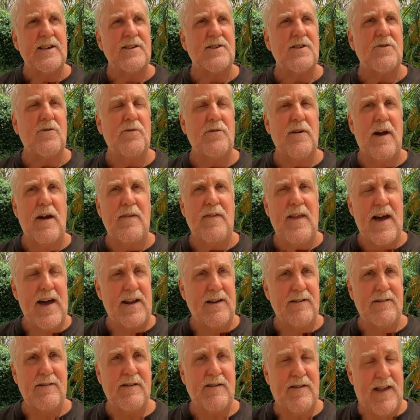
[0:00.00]
So, and
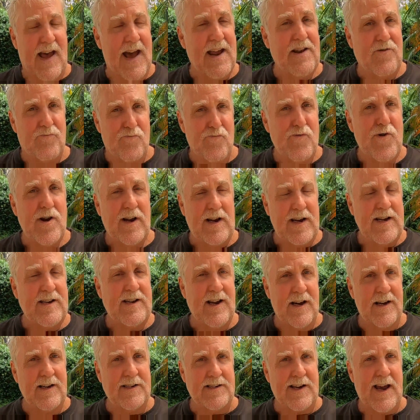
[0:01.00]
that really
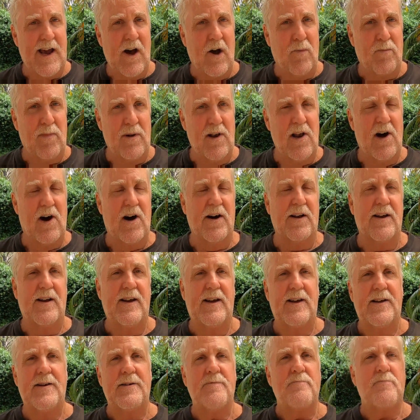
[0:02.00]
does help a lot.
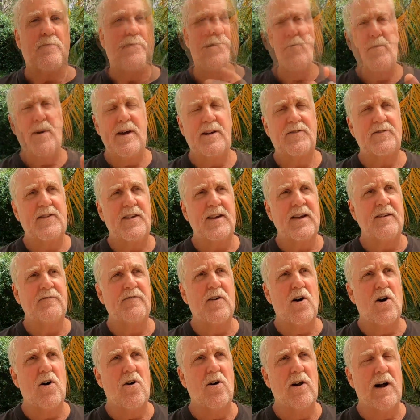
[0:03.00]
And the best thing
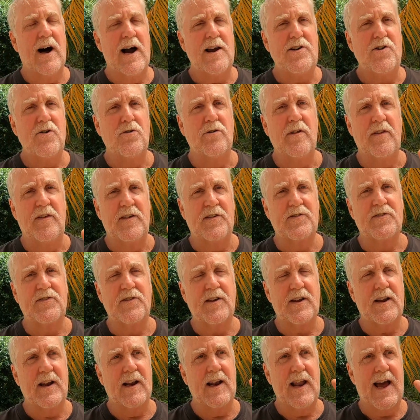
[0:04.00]
of all, I know that this
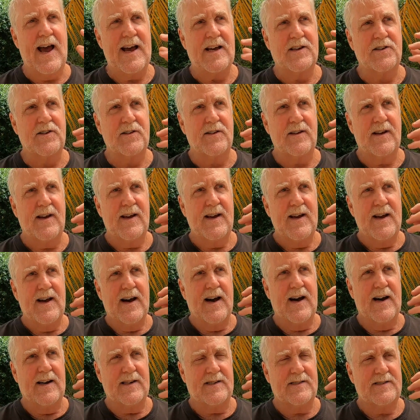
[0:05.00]
is going to last
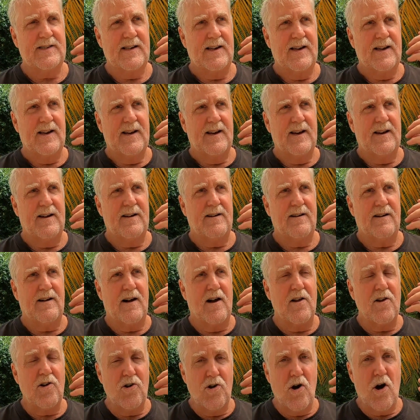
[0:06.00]
us
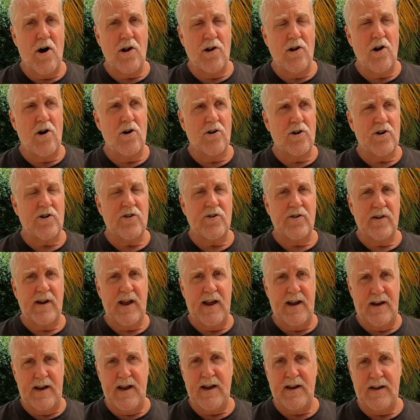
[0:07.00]
a lot longer
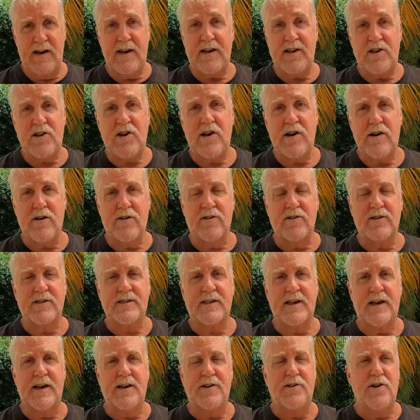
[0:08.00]
and in
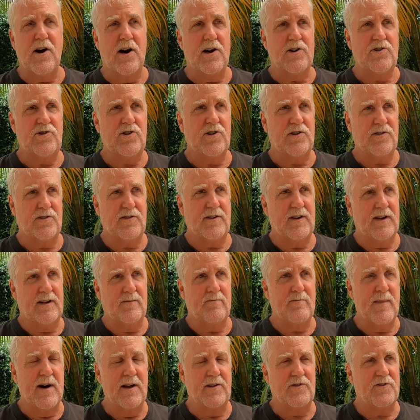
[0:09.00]
years, not just
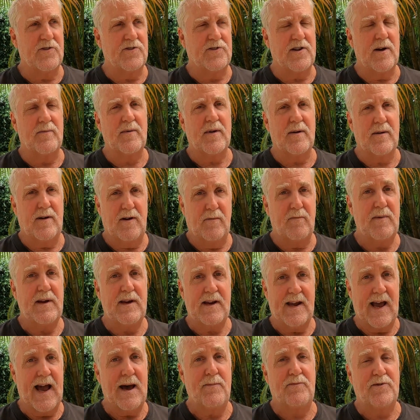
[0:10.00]
months or something. It'll
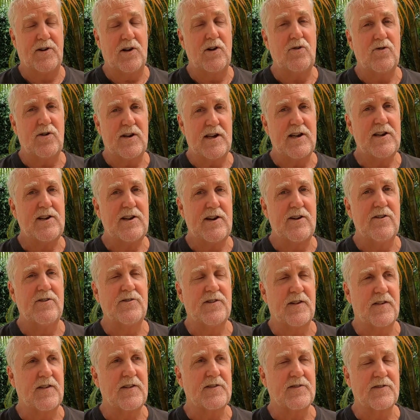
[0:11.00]
be absolutely
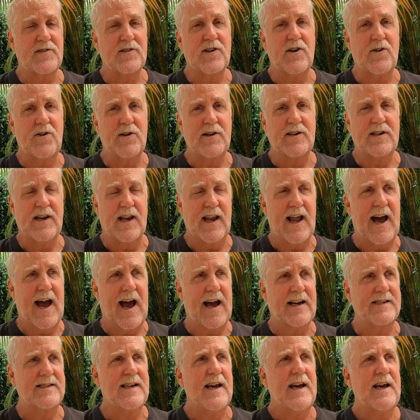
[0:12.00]
years that this is going to
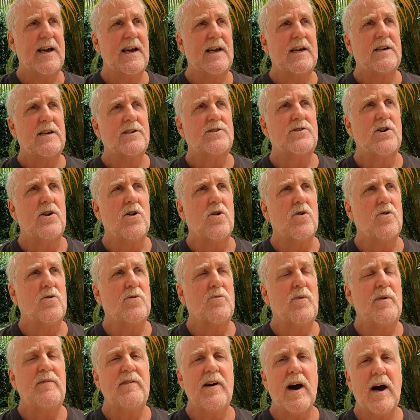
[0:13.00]
last.
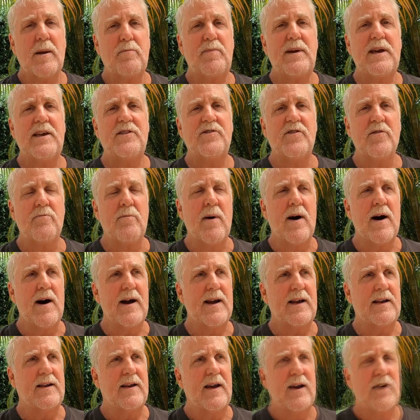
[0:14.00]
So we've got peace of
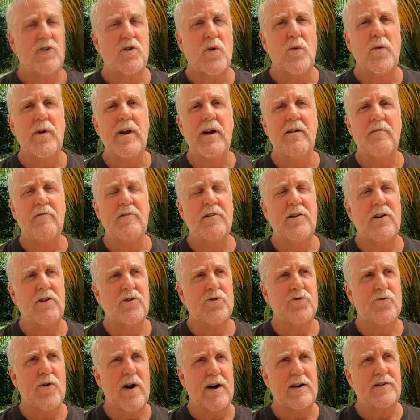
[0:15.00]
mind. So whenever
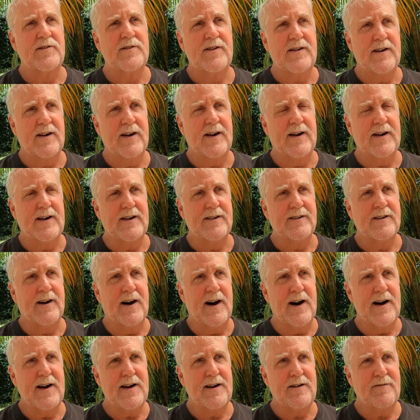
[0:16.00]
there's rust,
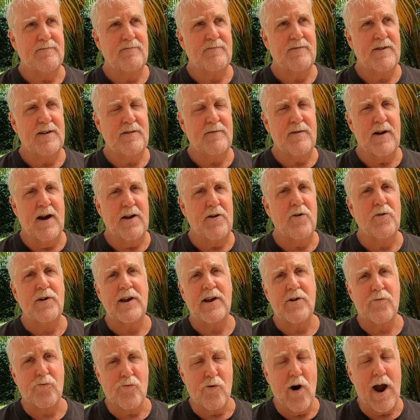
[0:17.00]
I don't
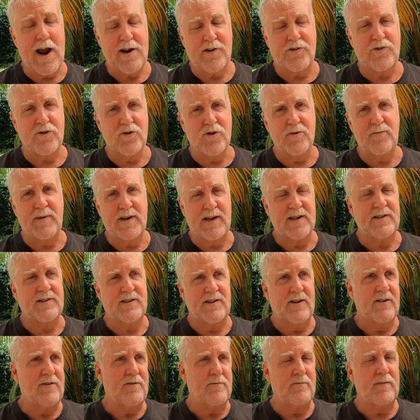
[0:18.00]
get right to it because
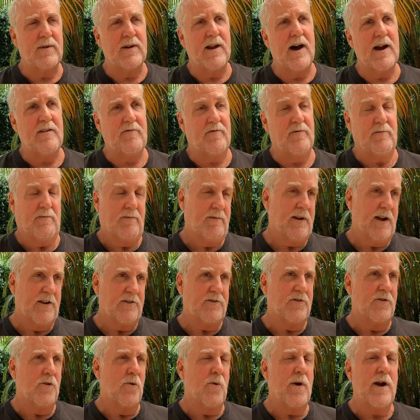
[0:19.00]
life
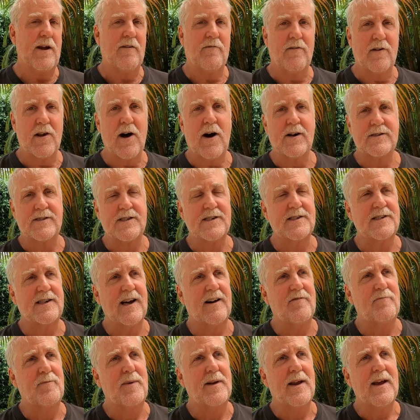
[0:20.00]
gets in the way of lots of
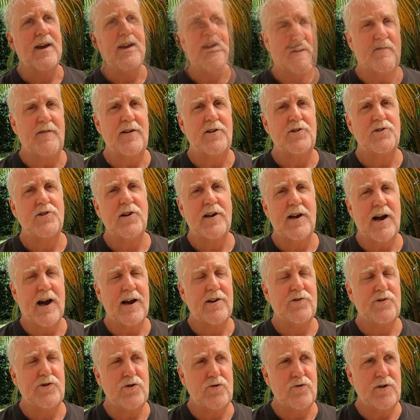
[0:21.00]
stuff, but eventually
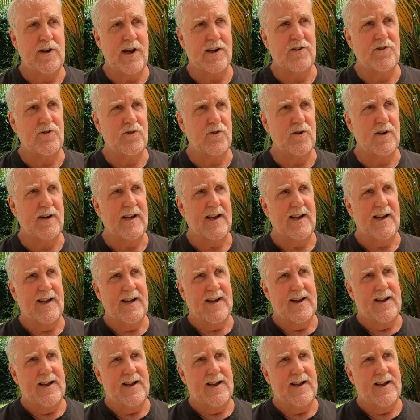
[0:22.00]
I do get to it.